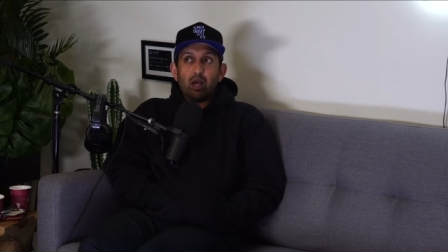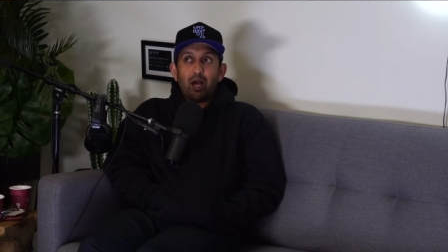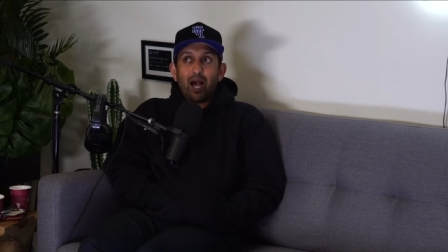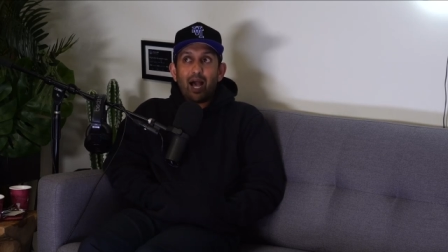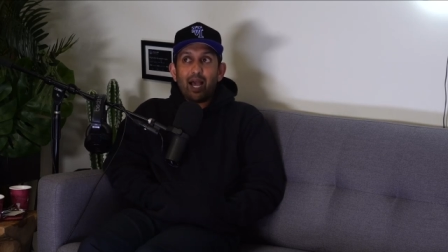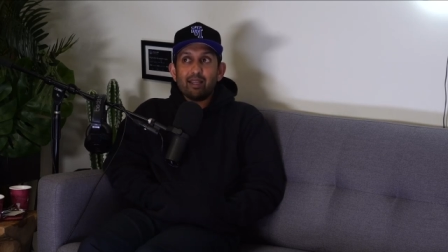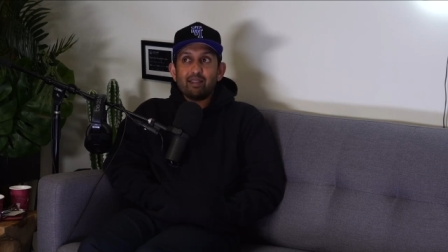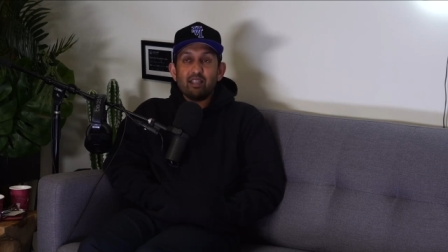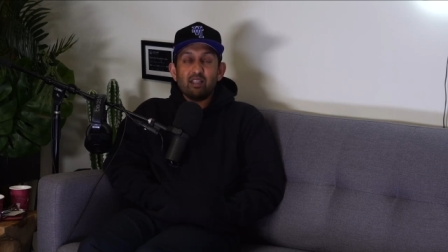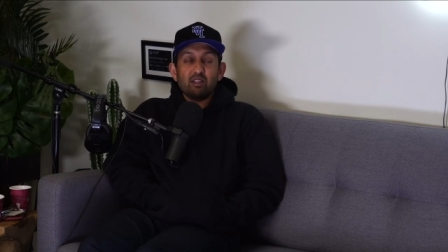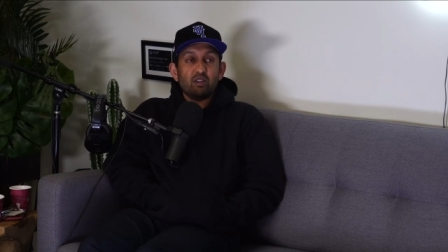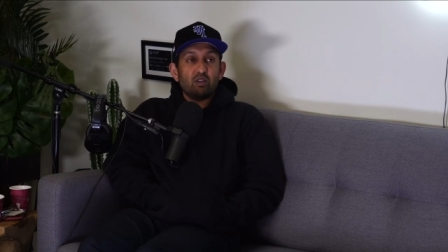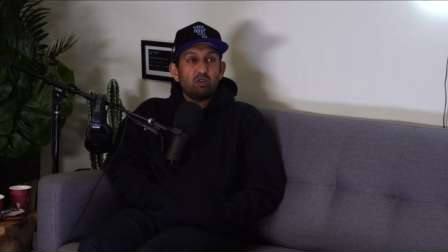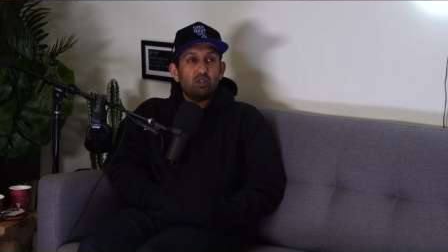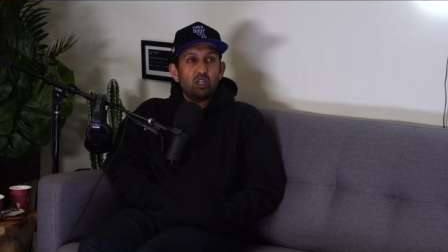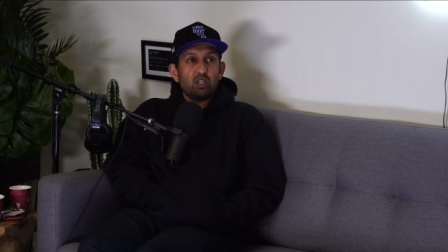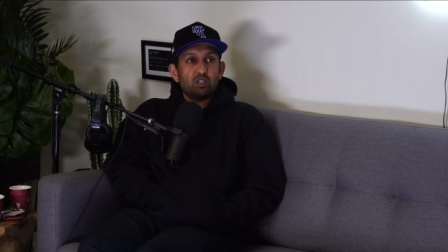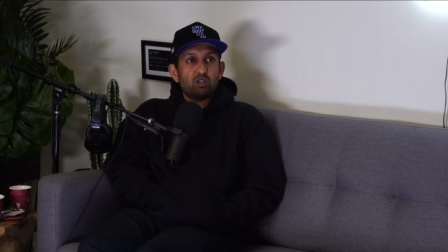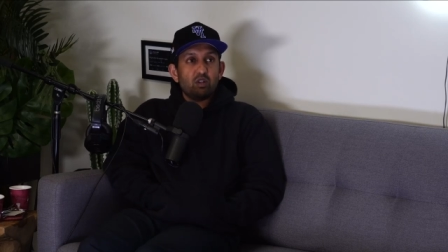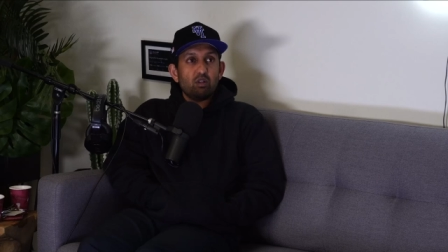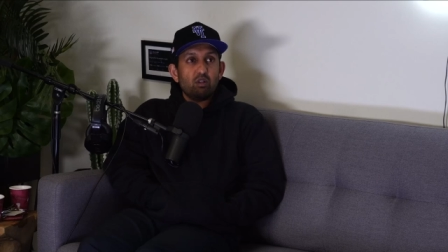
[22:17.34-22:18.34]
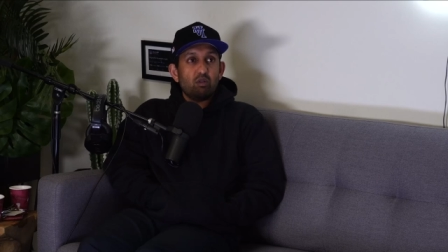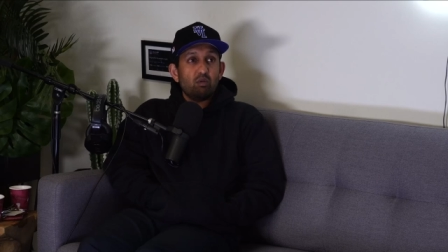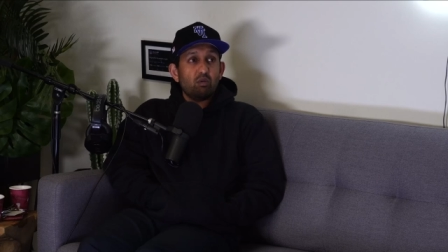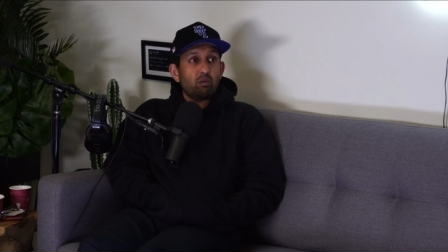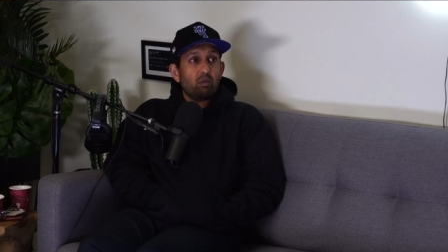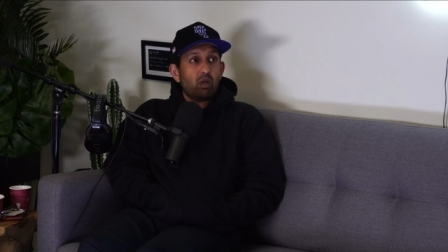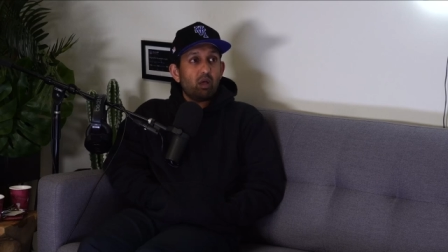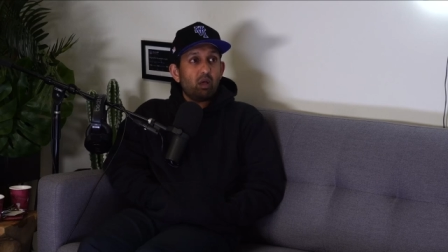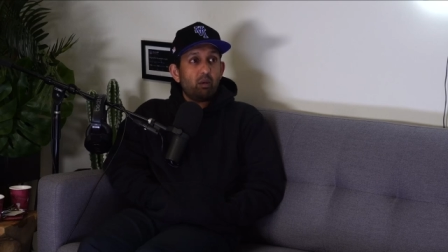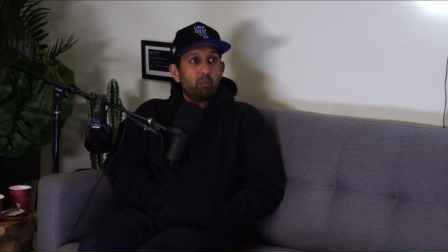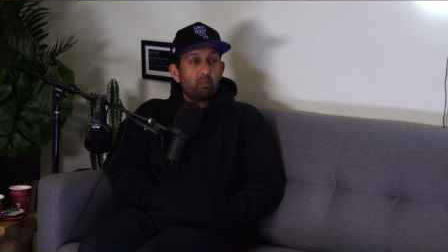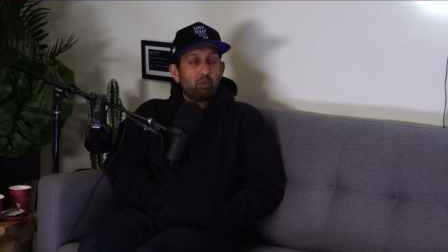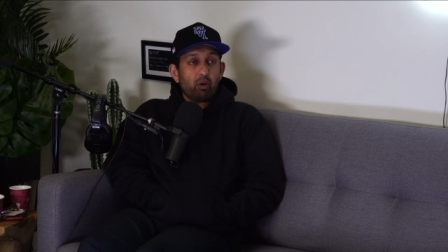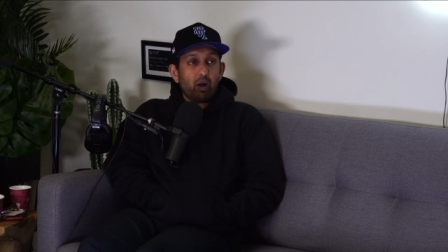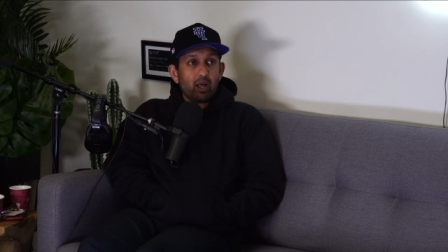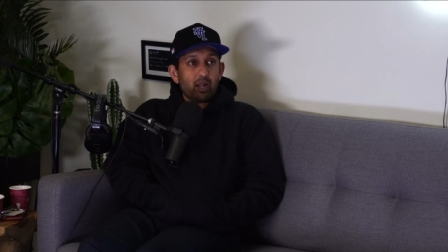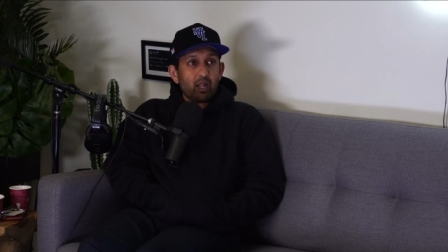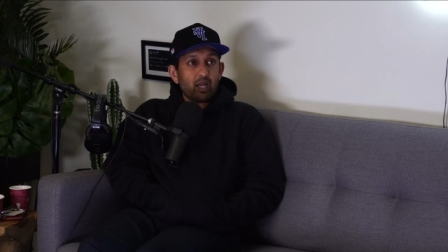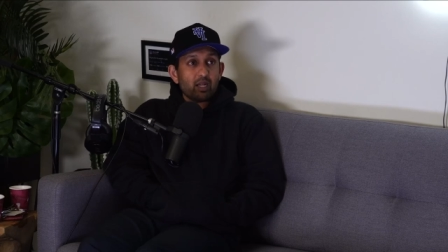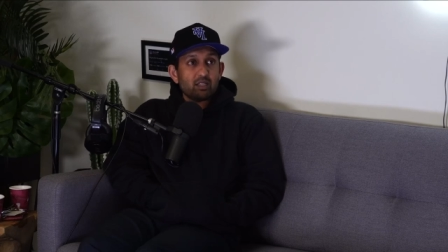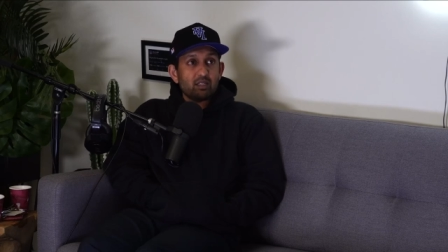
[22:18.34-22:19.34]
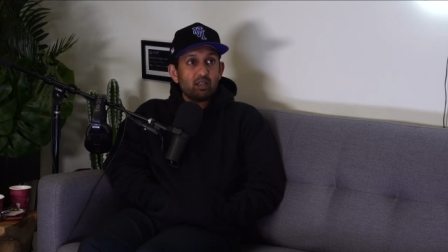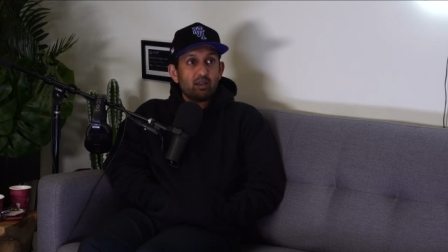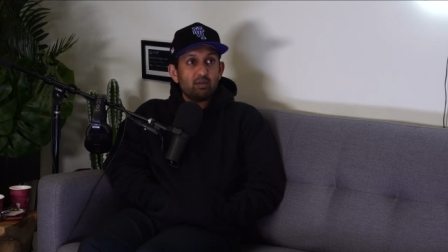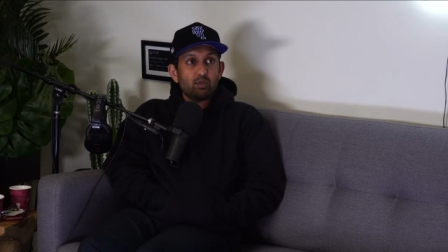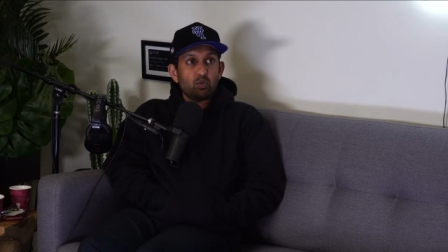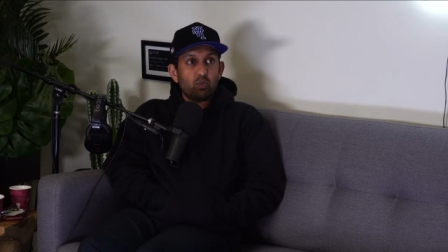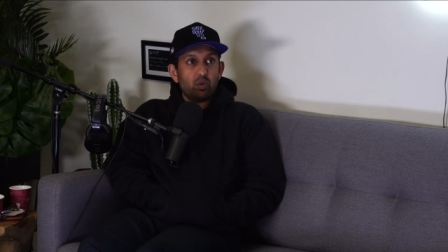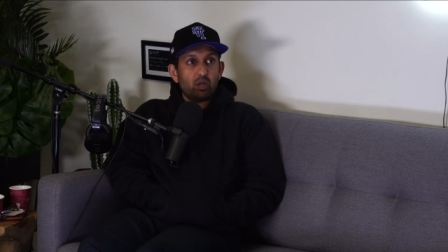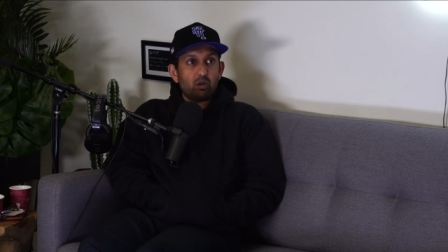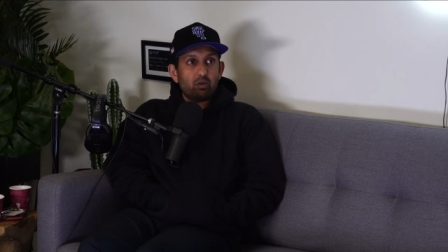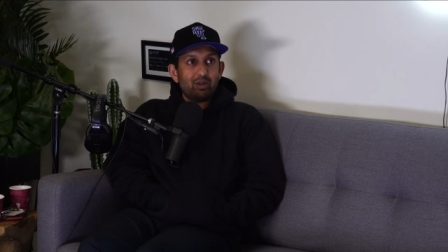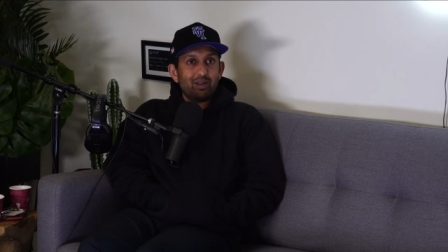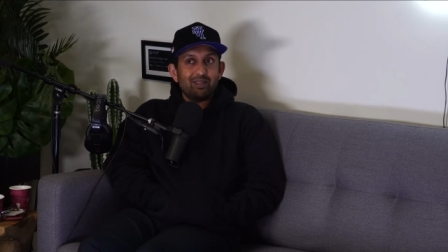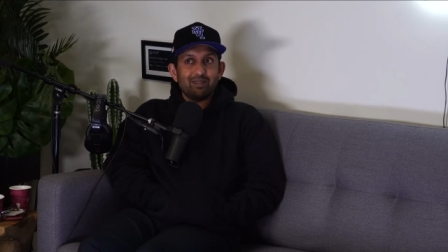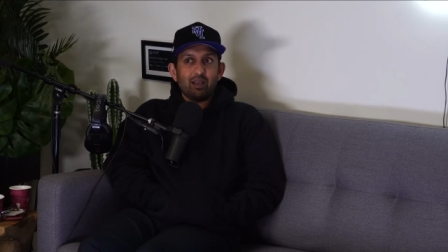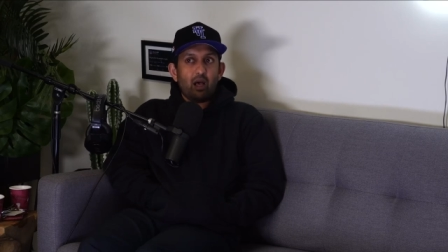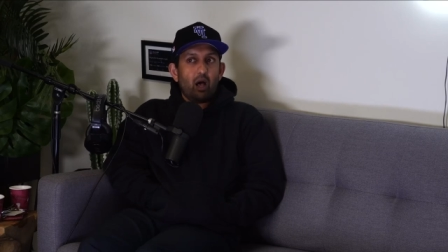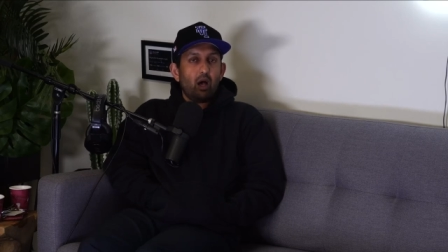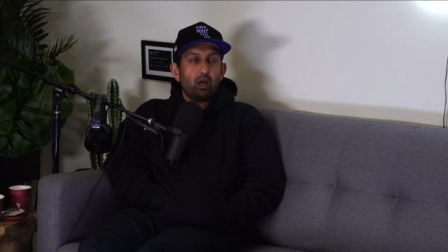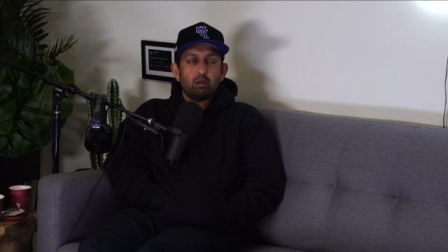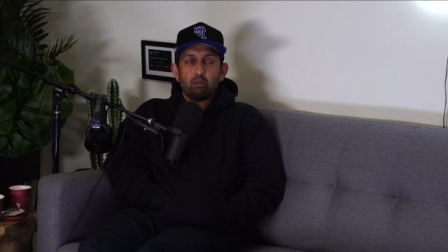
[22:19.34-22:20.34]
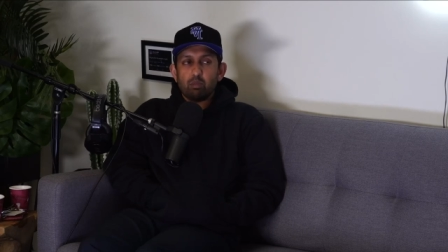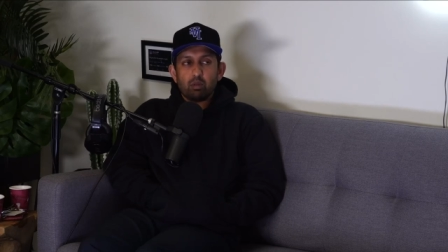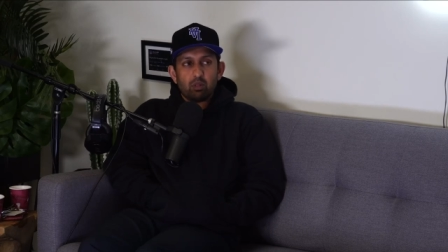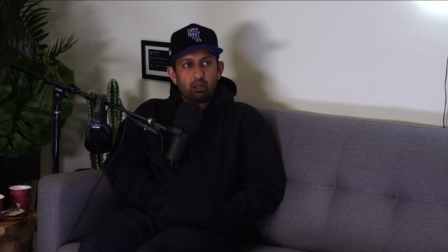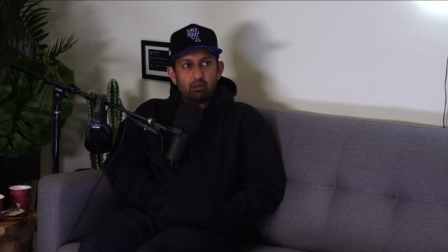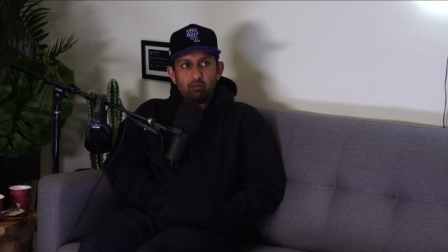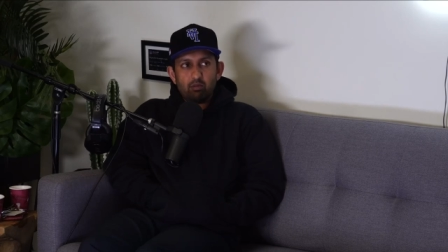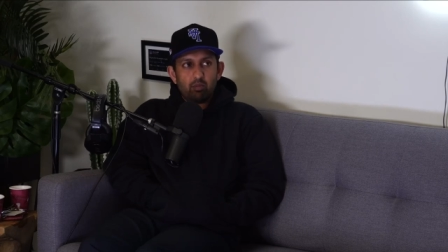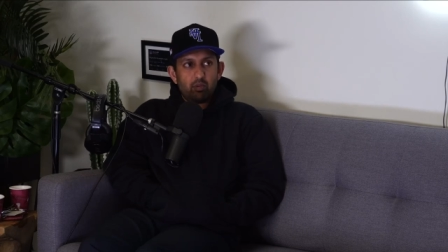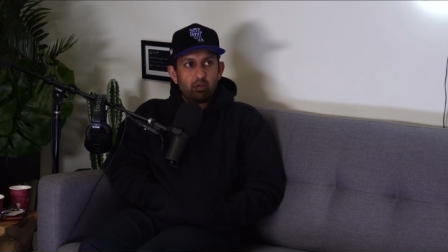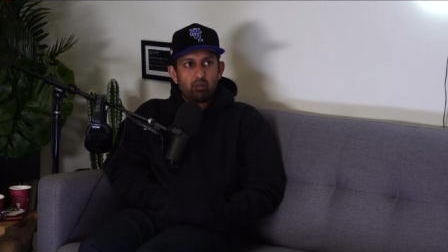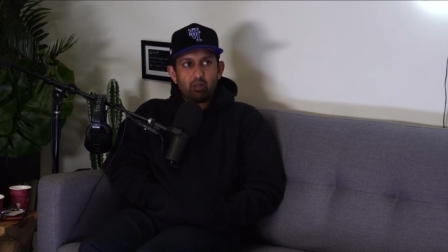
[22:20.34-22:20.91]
I think their digital product of Sweetgreen is unbelievable.